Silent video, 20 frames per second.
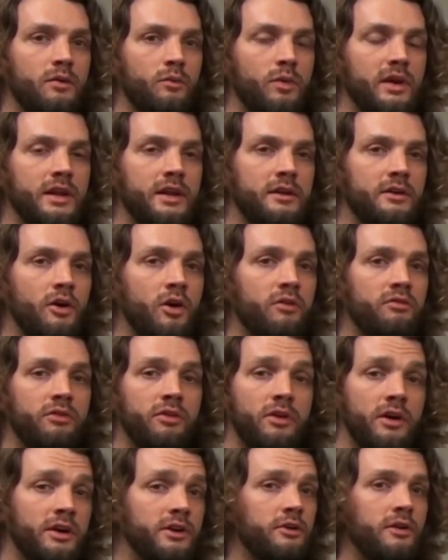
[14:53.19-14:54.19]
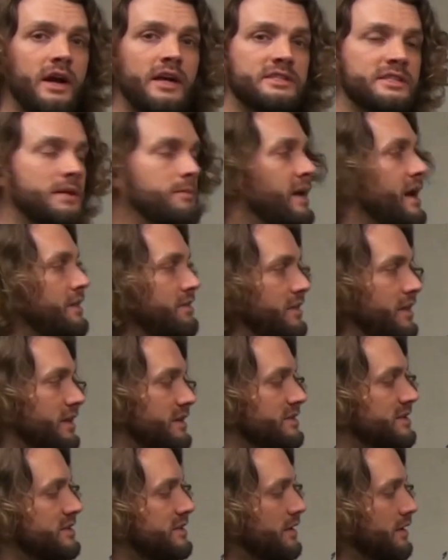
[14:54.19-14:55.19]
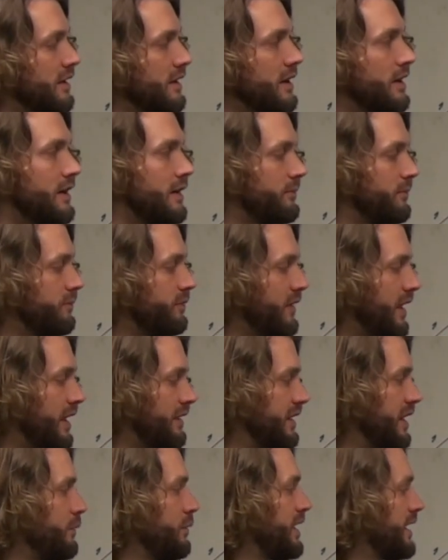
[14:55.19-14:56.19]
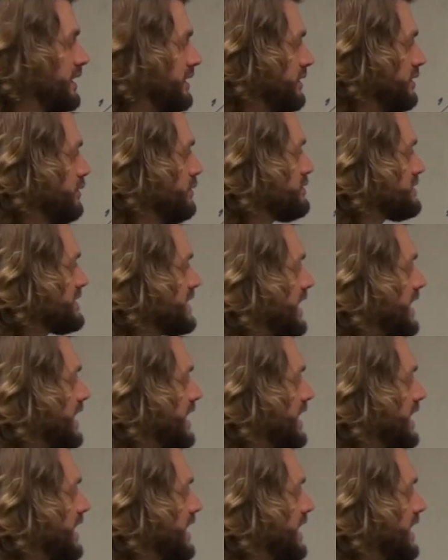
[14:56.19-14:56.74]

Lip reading: we didn't over or underestimate this. And then we can use